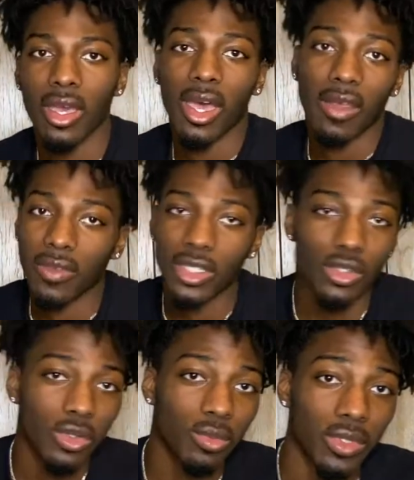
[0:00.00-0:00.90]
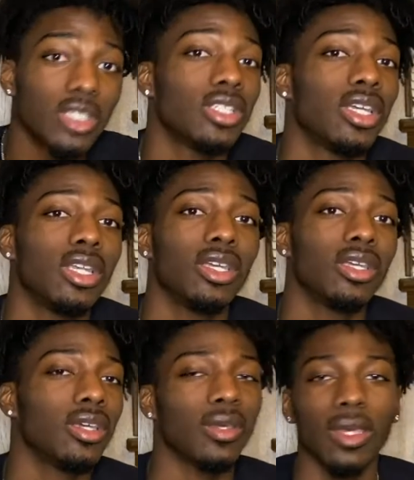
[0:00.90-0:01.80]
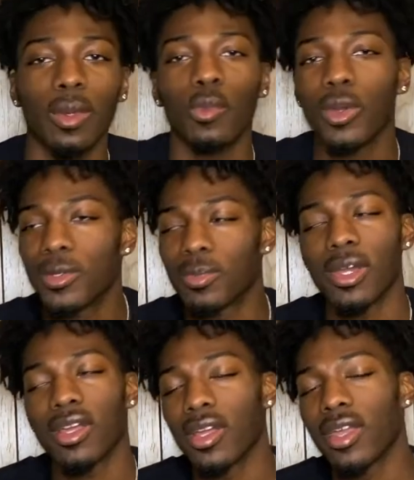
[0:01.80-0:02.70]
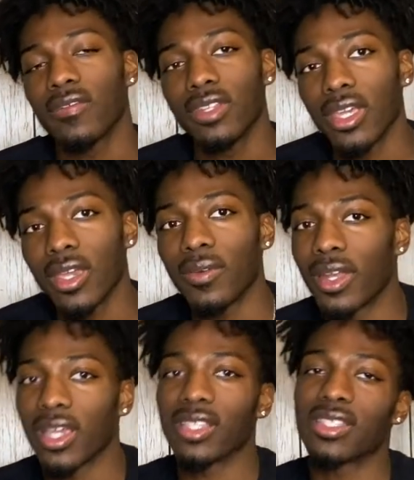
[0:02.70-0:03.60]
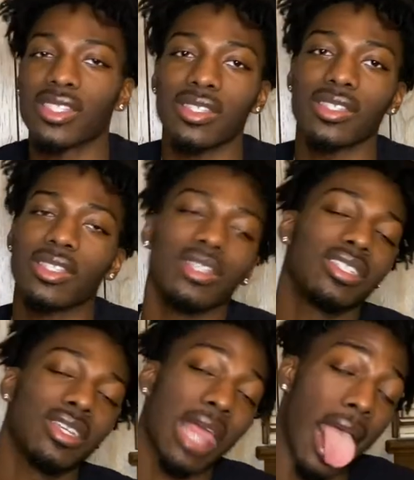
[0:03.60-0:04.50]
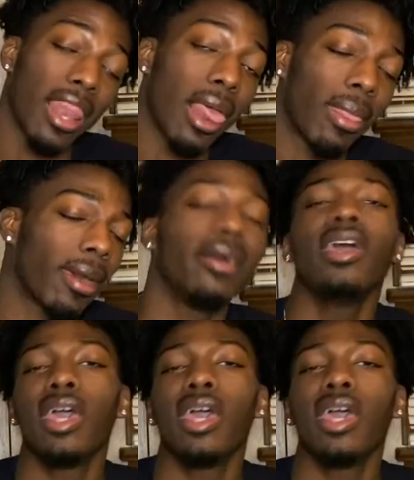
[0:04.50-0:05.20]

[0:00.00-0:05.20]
I really do appreciate it. It warms my heart every day when I consistently love out.